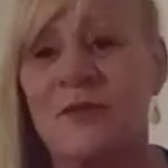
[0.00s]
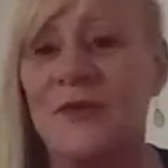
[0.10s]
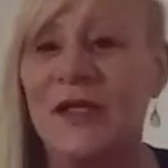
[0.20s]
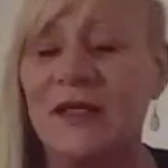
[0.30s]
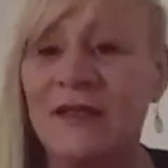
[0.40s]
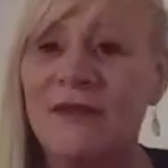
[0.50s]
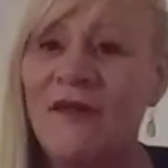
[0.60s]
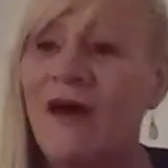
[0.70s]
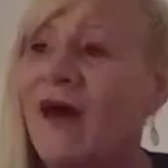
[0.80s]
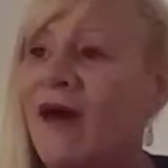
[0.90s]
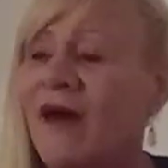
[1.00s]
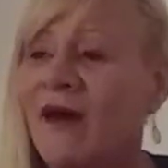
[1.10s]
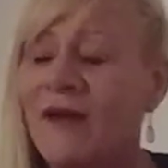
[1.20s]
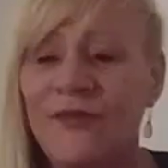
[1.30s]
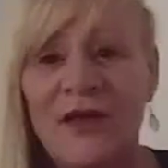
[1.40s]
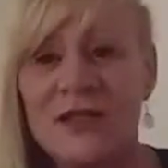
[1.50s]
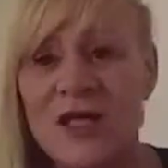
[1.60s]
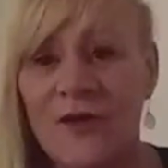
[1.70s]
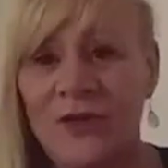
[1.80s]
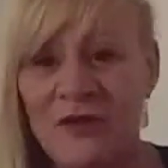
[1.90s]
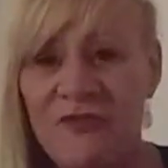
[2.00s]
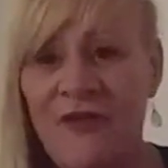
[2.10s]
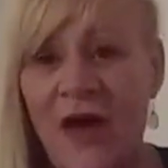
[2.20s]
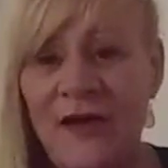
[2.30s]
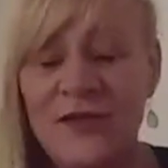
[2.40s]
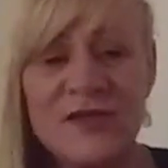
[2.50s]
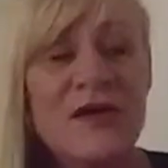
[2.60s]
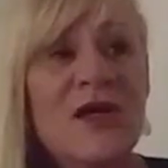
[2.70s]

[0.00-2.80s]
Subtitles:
brilliant there and they totally failed.